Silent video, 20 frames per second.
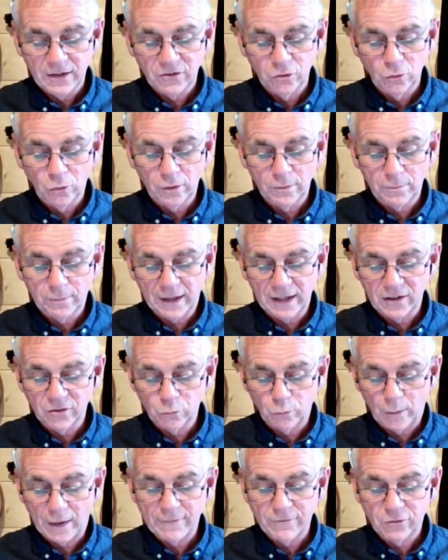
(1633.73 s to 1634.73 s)
He is known
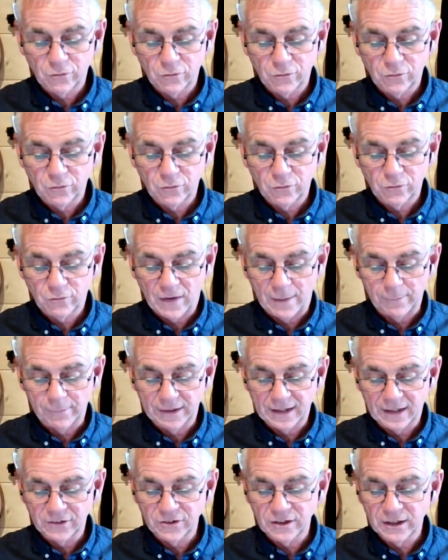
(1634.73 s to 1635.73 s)
by his wife's
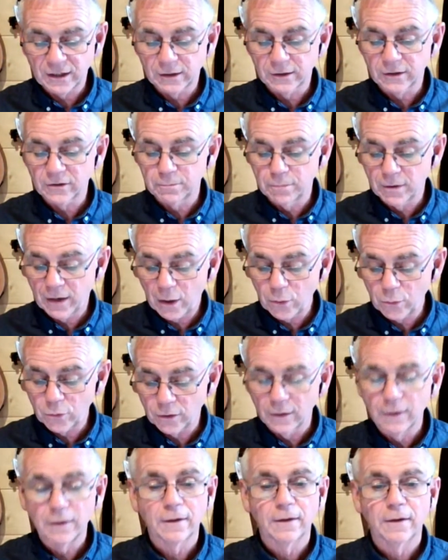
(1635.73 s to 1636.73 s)
family as Nicholas
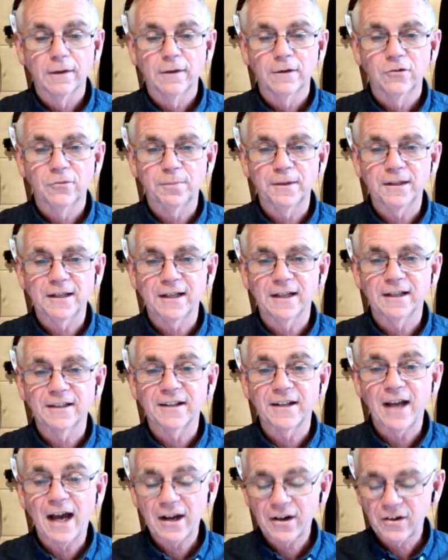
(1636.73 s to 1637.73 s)
Brown,
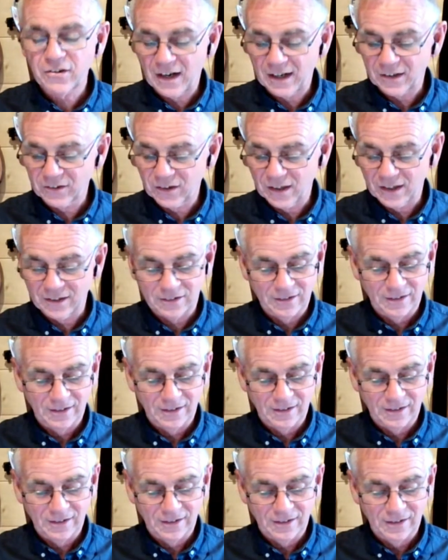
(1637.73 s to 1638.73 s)
speaking in an Irish
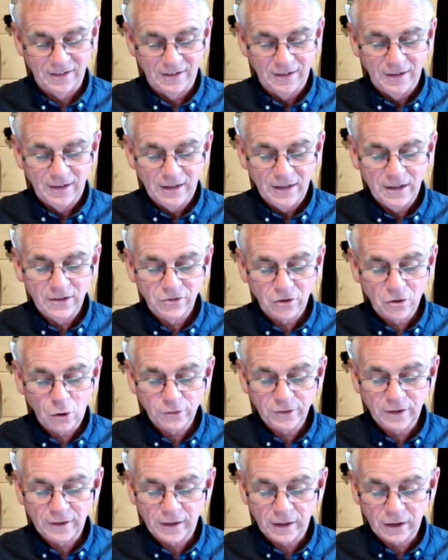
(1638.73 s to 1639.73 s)
accent. He is
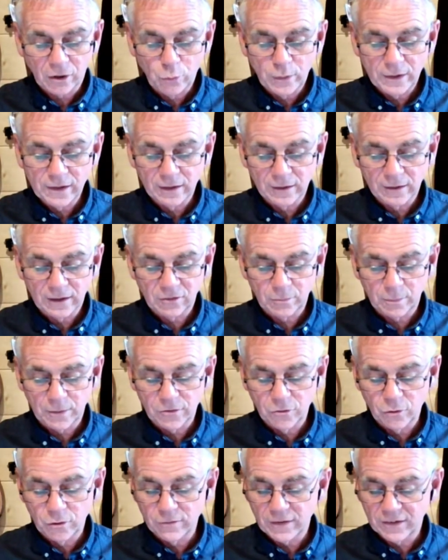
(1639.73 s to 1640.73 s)
recorded at the Queen
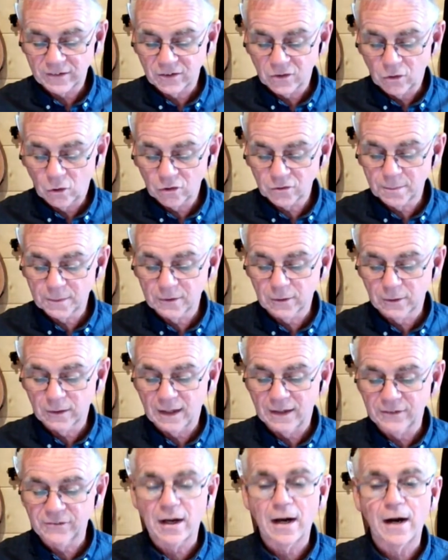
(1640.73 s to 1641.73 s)
Elizabeth University
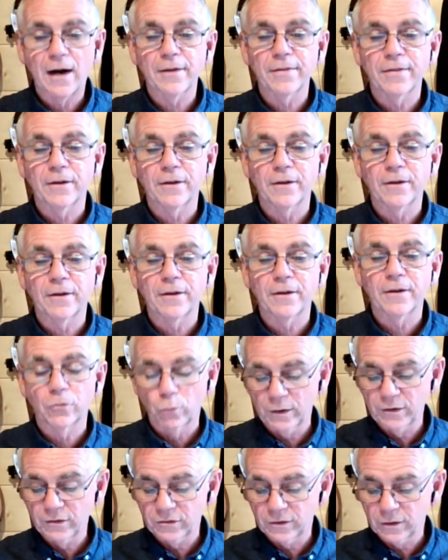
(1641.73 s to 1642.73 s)
Hospital as Arthur
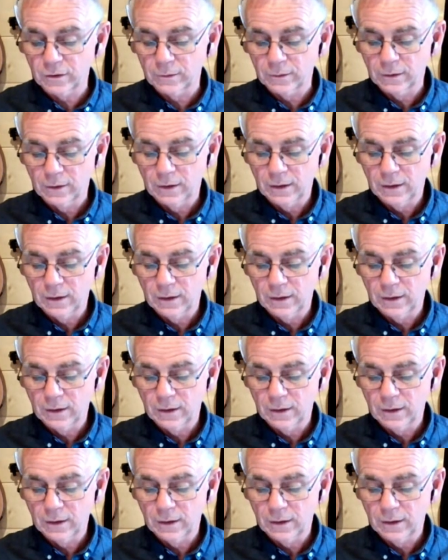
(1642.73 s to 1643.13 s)
Winston